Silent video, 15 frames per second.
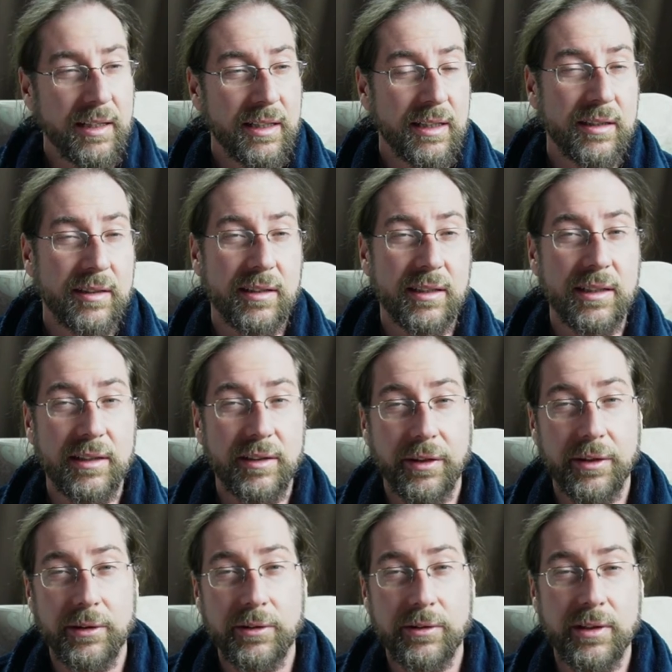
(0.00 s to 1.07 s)
till
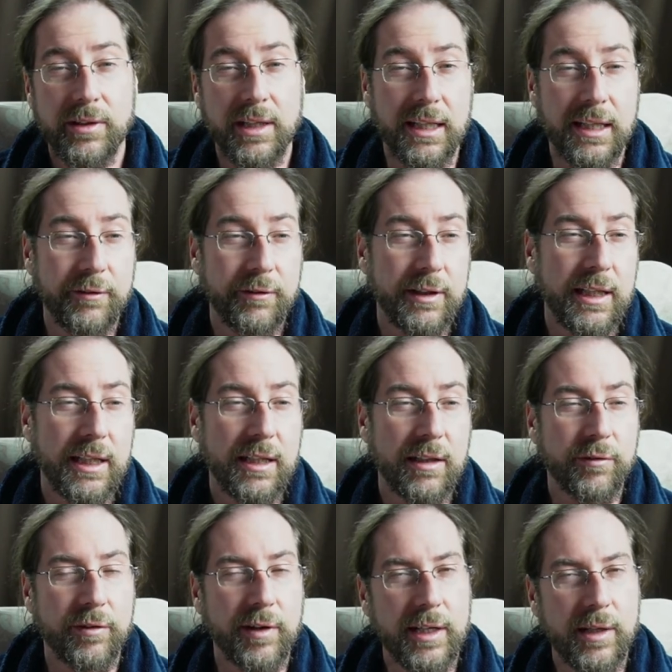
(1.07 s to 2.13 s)
Thursday evening. On
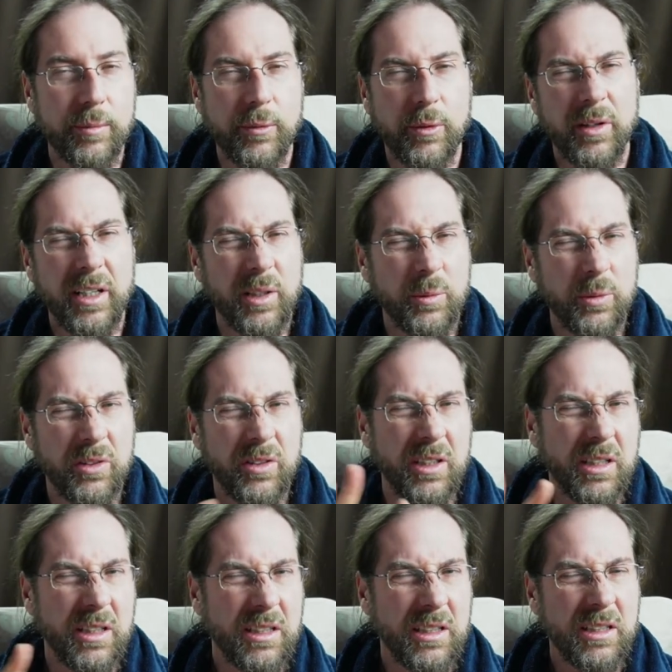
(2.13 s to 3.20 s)
Friday morning was
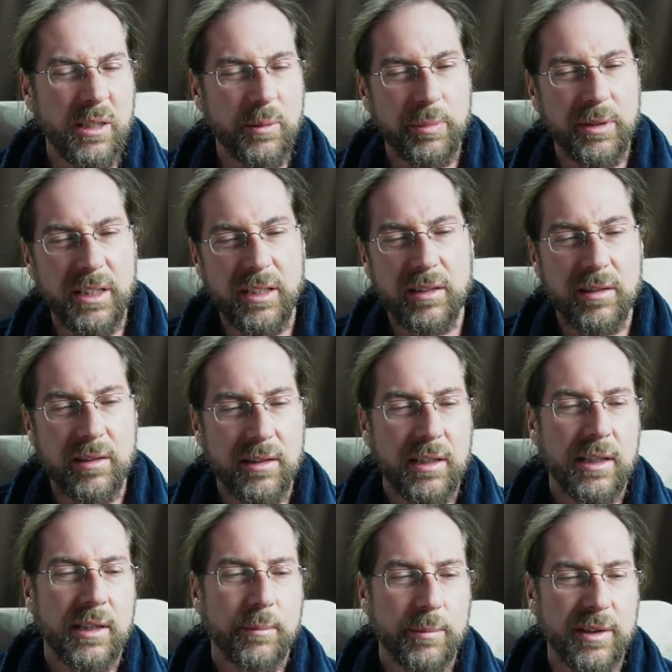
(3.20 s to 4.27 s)
still a bit,
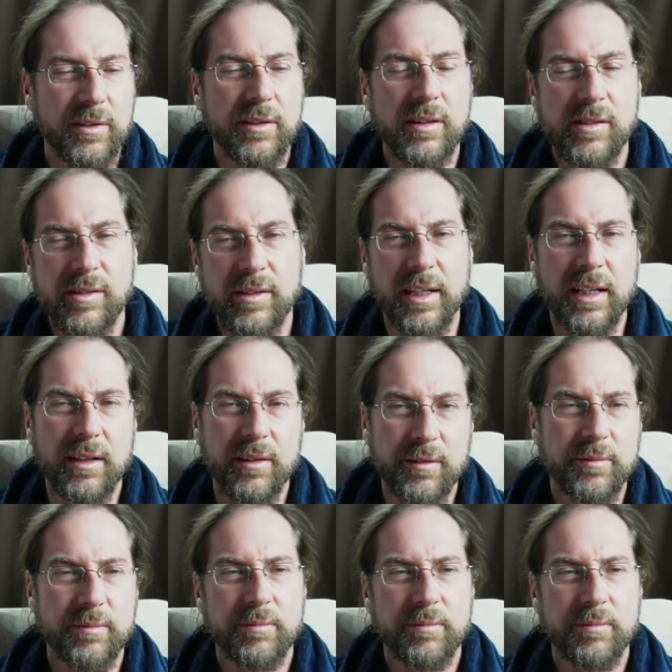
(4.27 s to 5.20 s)
but since then